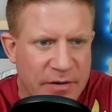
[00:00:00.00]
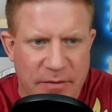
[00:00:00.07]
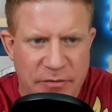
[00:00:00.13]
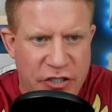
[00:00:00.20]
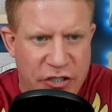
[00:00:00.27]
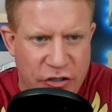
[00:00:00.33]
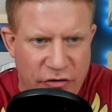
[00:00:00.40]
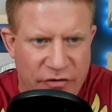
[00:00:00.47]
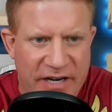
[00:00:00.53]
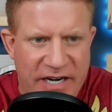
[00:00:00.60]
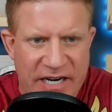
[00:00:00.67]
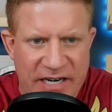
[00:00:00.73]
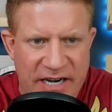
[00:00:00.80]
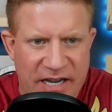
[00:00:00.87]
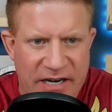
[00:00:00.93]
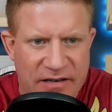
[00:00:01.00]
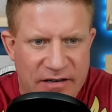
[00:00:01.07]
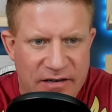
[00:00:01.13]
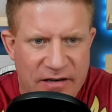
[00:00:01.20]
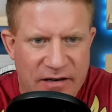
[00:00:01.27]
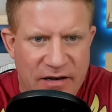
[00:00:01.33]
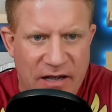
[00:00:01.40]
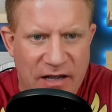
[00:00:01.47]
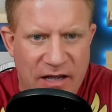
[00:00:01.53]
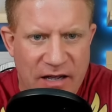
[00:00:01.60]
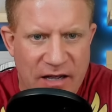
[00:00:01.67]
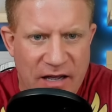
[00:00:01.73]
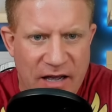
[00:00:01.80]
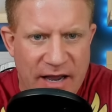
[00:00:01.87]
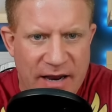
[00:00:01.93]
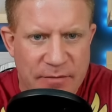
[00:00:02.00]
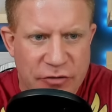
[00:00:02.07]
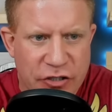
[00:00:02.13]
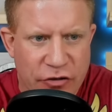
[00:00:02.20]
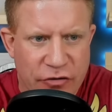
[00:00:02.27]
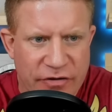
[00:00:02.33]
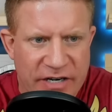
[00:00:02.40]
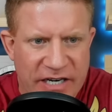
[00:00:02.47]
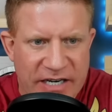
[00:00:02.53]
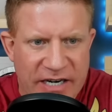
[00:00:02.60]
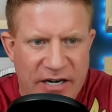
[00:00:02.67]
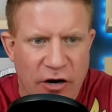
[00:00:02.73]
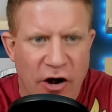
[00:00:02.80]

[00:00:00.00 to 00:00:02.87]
I'm sure that he did. Uh, I am sure that he did. All